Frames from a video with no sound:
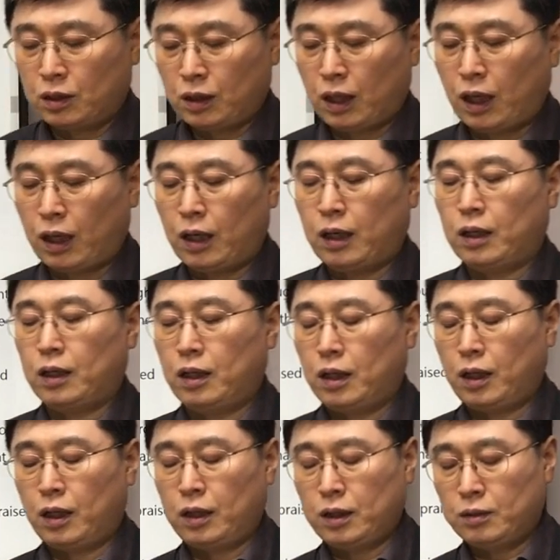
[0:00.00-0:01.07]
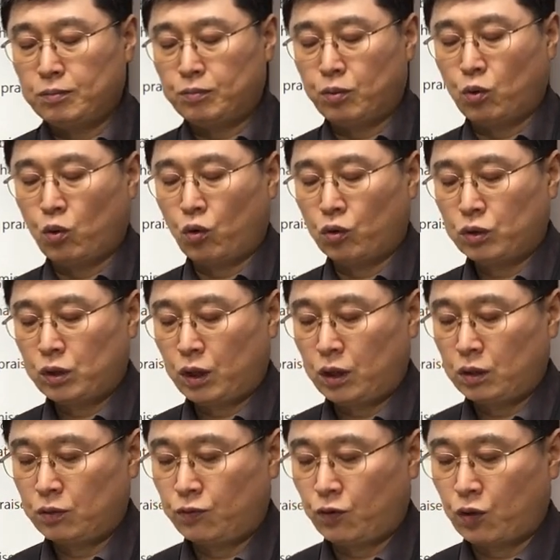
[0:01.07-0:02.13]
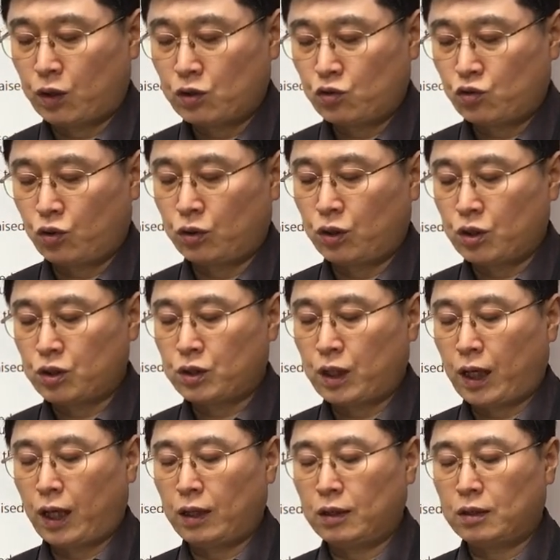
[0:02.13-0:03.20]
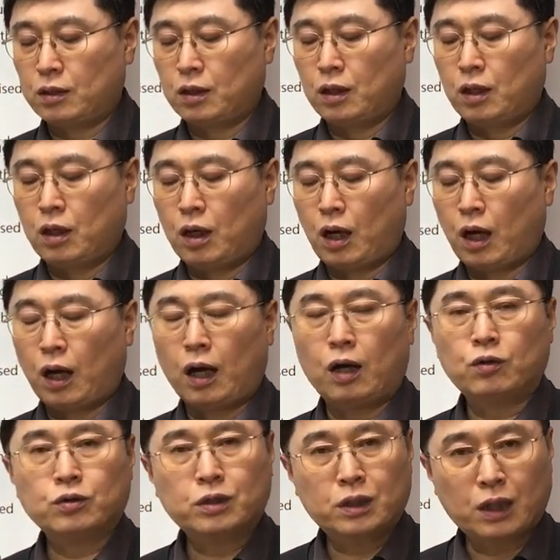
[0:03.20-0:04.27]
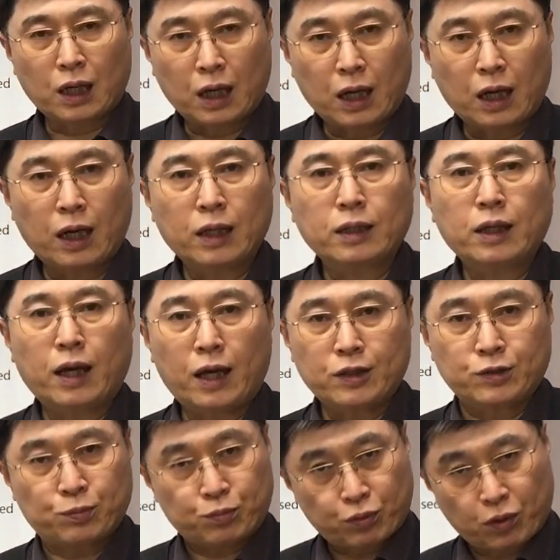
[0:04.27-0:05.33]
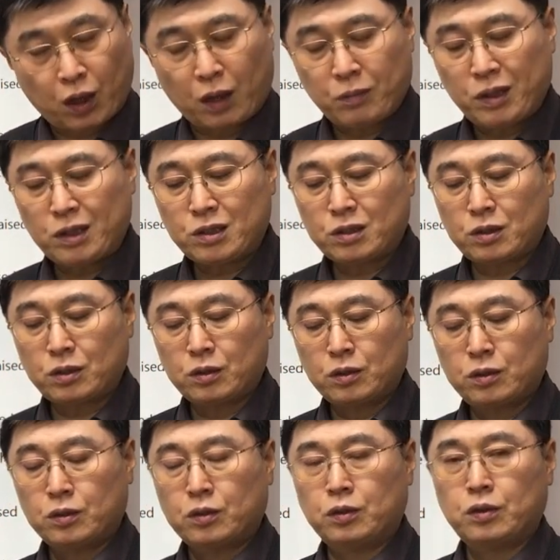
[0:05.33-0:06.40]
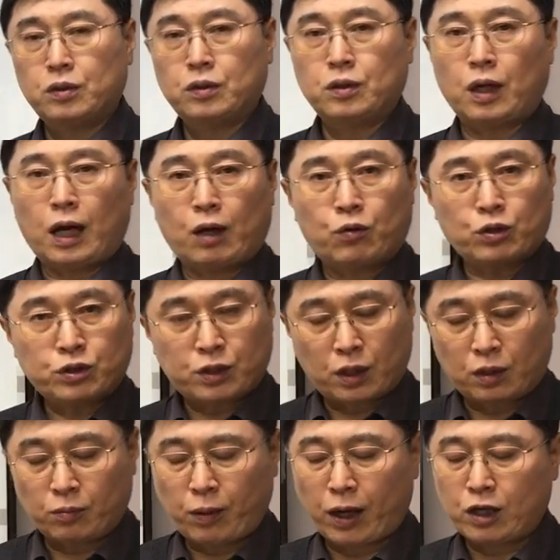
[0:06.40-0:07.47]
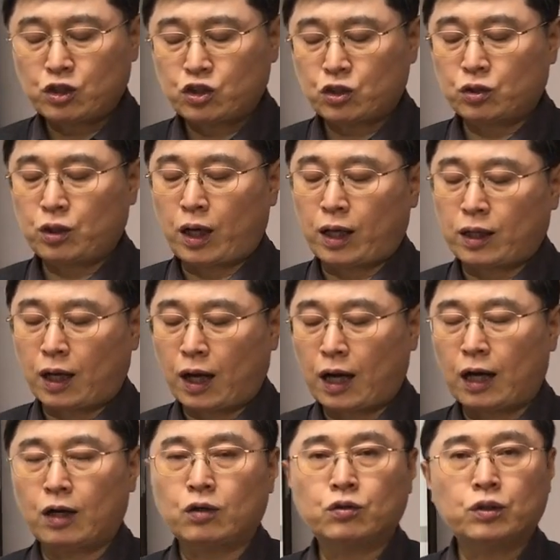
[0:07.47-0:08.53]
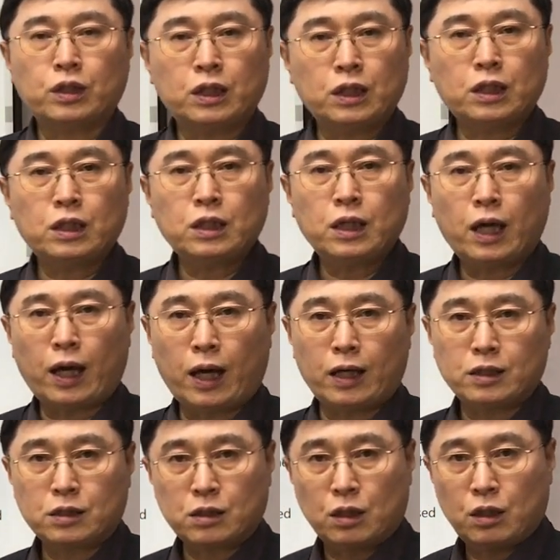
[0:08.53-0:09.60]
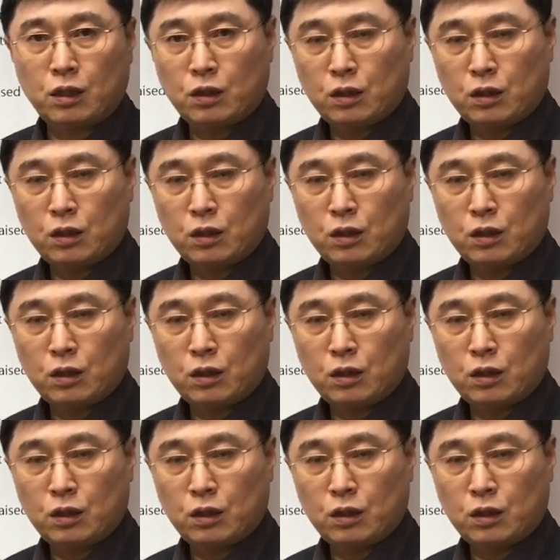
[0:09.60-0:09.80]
yeah uh, important for us to understand how God has promised our salvation and how He has